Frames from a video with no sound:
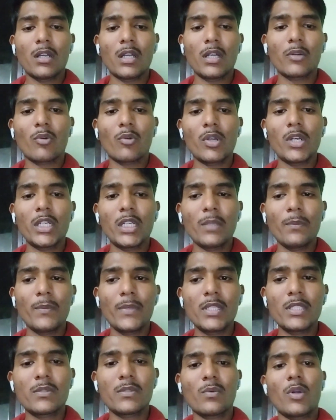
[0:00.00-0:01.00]
Quality
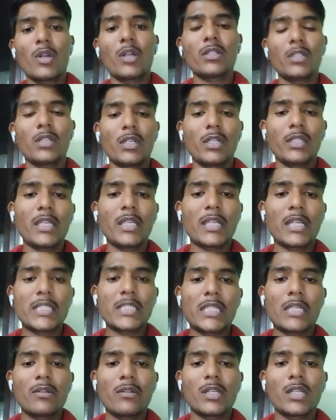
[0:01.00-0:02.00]
means what? There are
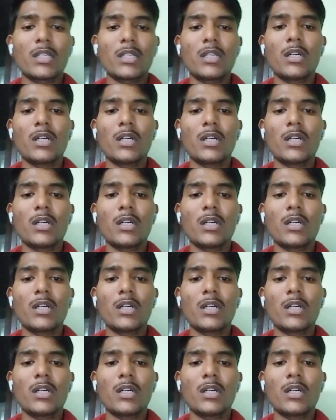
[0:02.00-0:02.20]
14